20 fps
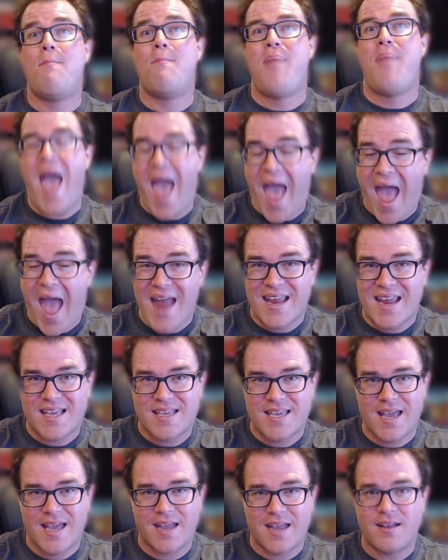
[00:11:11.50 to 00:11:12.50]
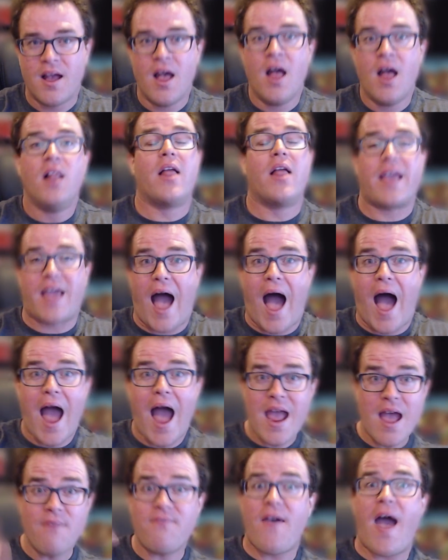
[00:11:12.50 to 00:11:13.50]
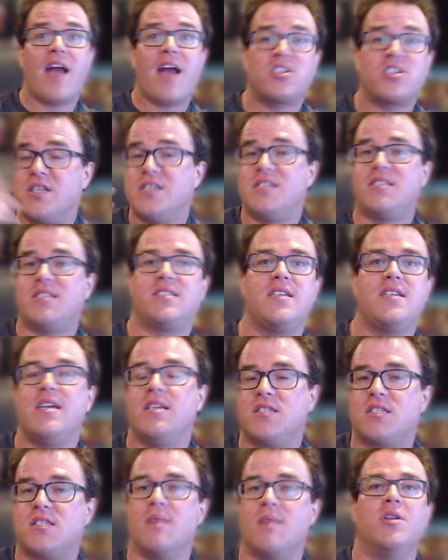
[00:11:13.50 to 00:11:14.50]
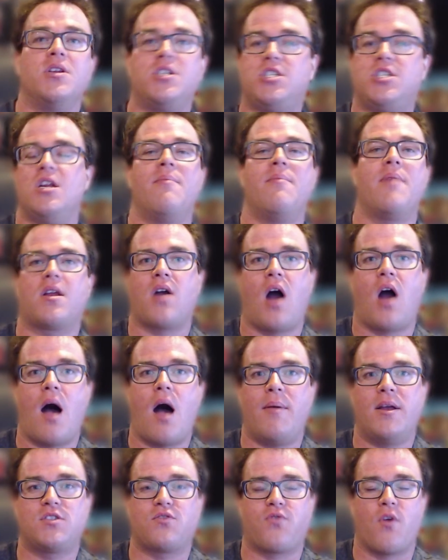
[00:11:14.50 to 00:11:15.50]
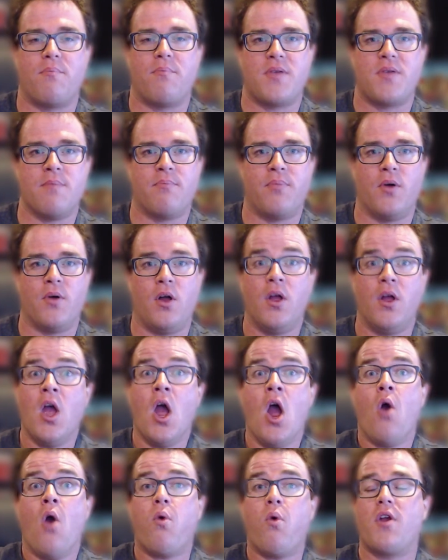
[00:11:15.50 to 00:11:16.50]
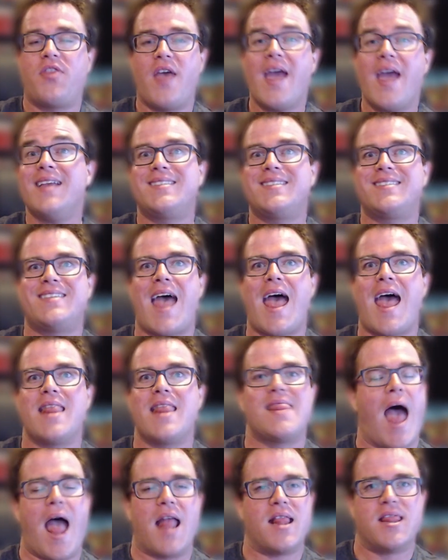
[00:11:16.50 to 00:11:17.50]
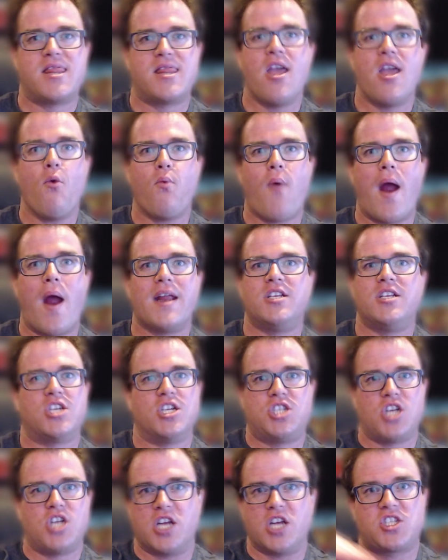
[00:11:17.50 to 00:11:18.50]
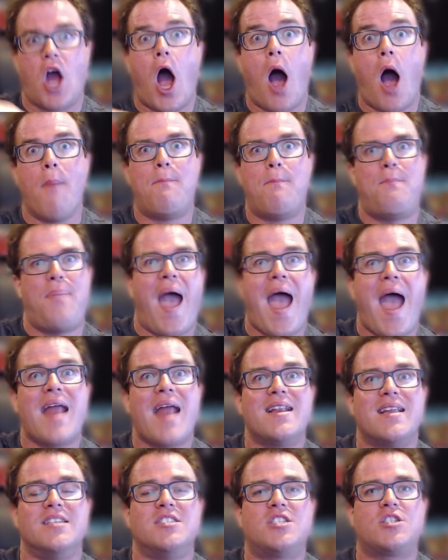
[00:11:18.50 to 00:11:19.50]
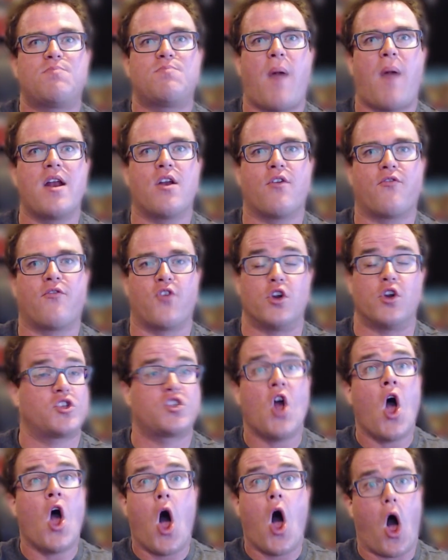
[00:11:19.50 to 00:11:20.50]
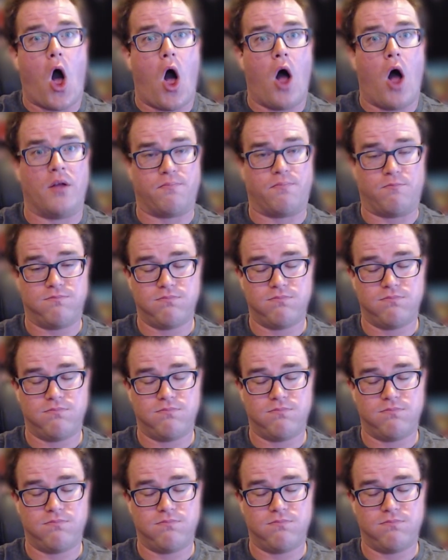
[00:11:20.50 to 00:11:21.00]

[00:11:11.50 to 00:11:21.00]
panicking. Like, I have actually seen some legitimate comments from people where they said that they're ready to just abandon Spider-Verse all...